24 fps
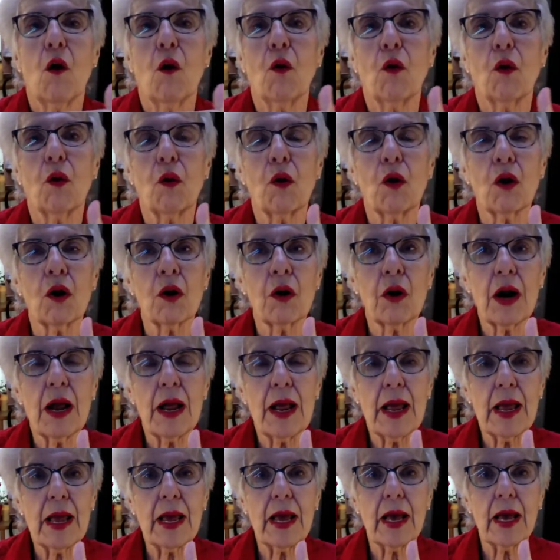or
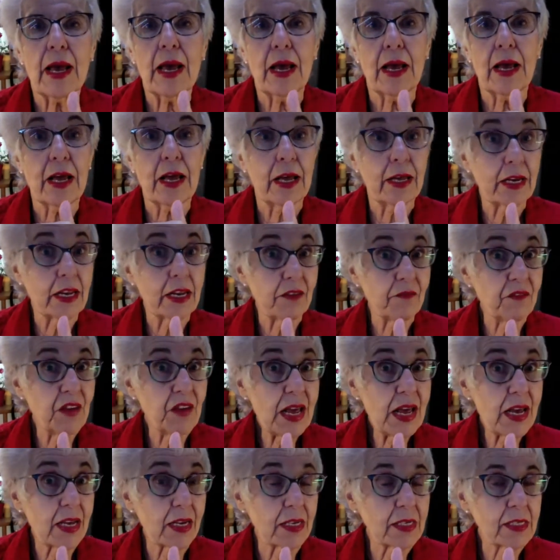a, a, an
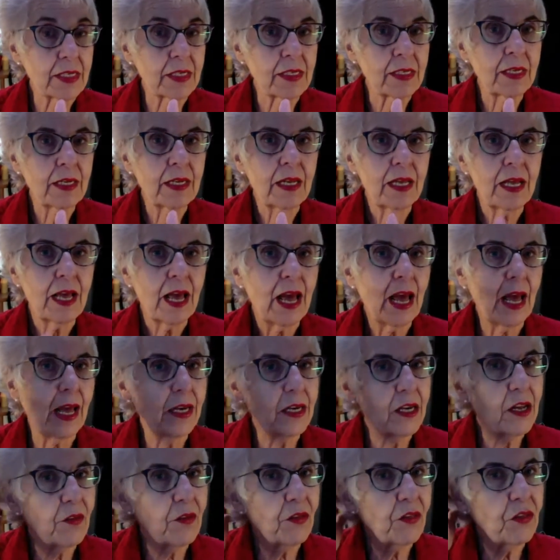event,
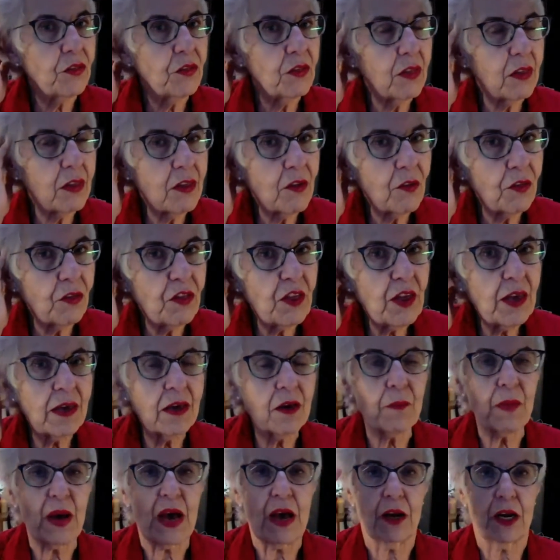and you, you think
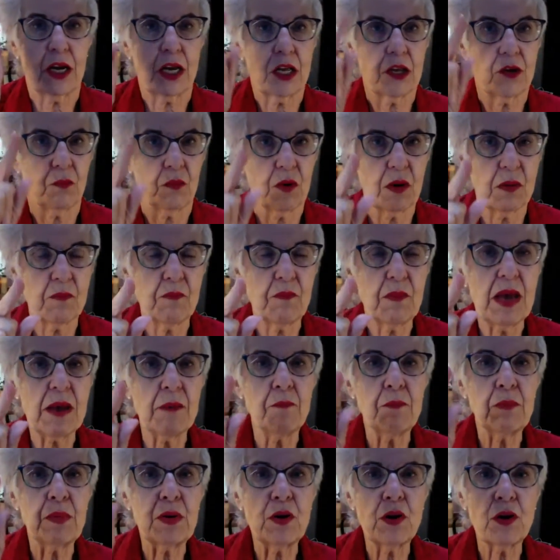about it, you
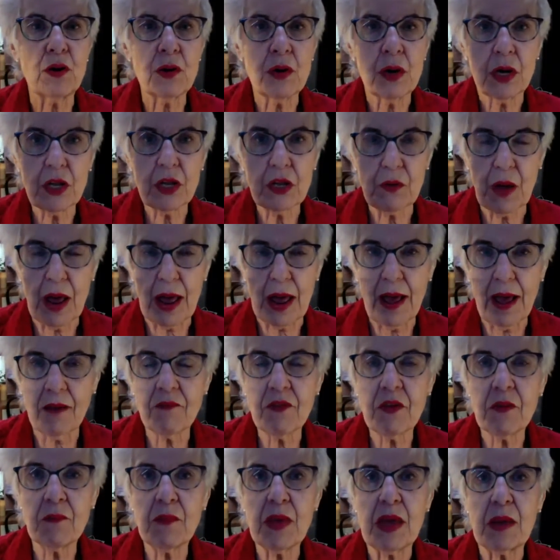remember, you have
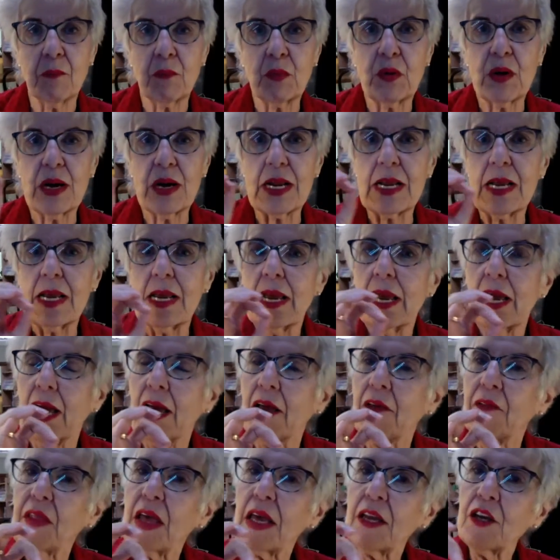the memory,
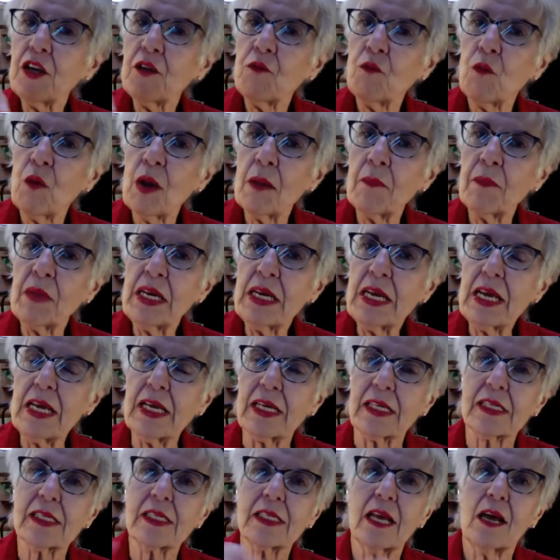and then you
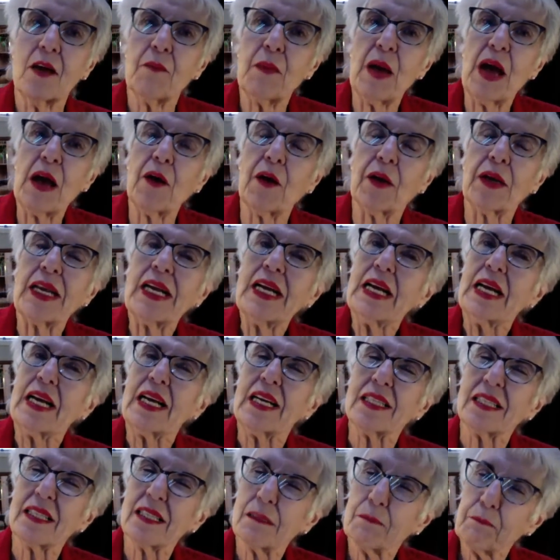reminisce about
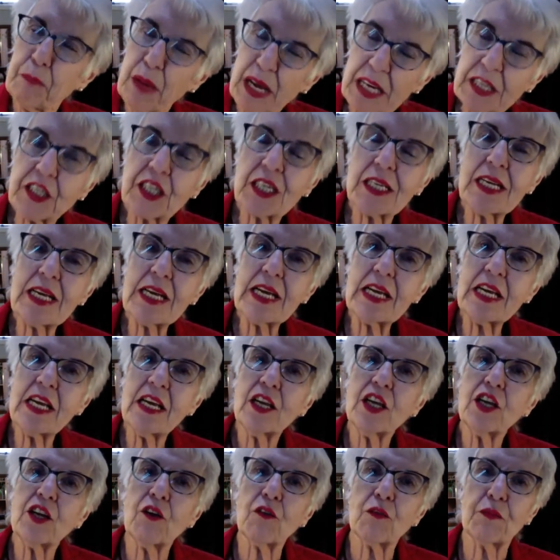especially
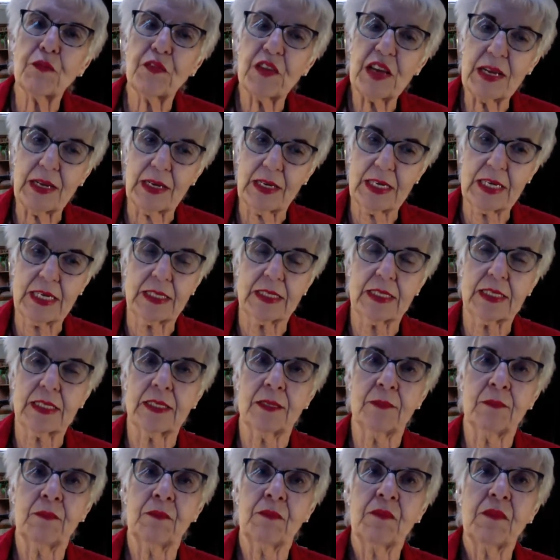your feelings.
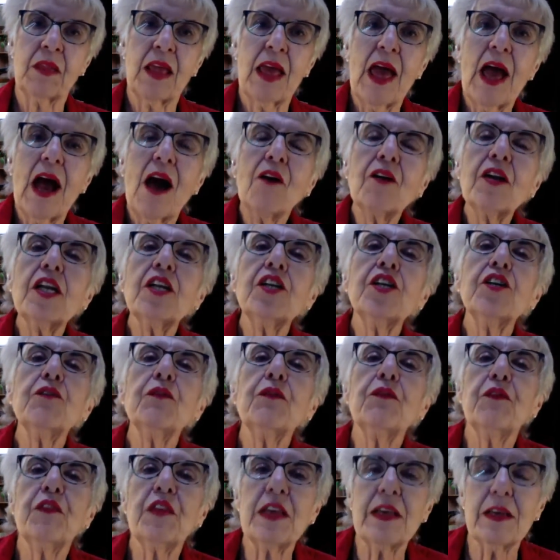How did you
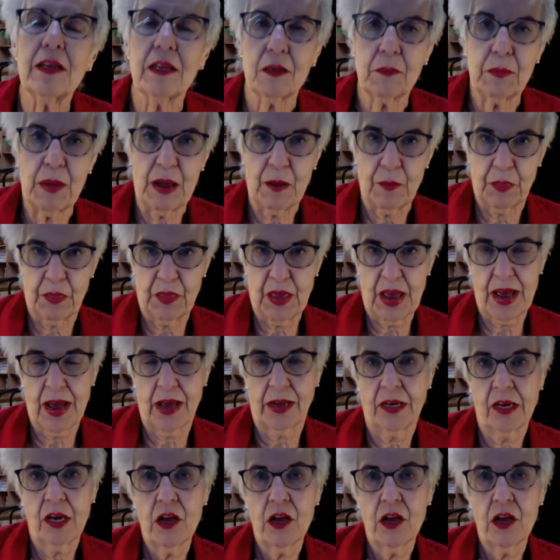feel about that?